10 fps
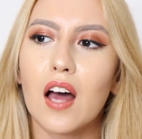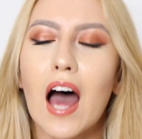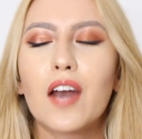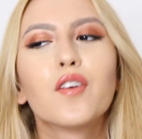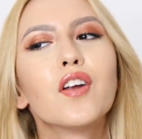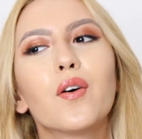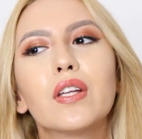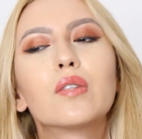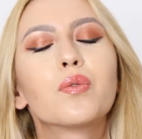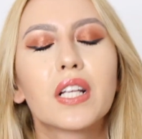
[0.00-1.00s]
I don't know,
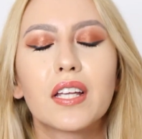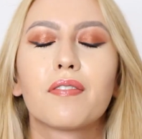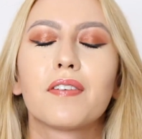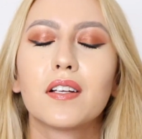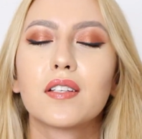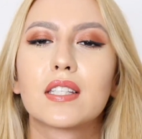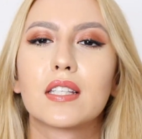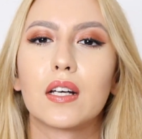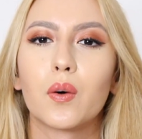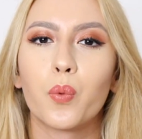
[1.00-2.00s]
it really
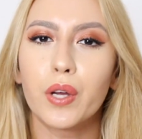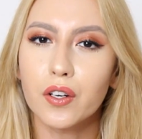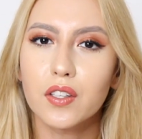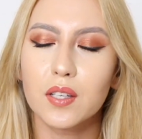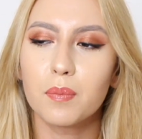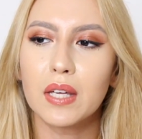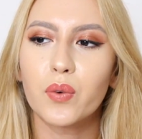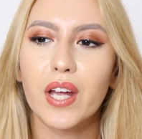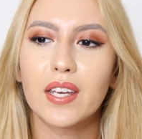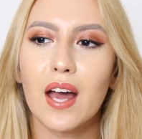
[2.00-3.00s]
feels weird to me
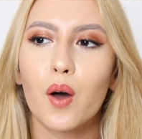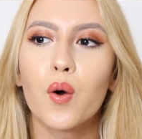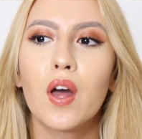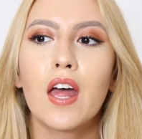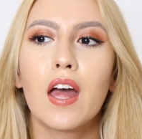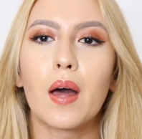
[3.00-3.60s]
right now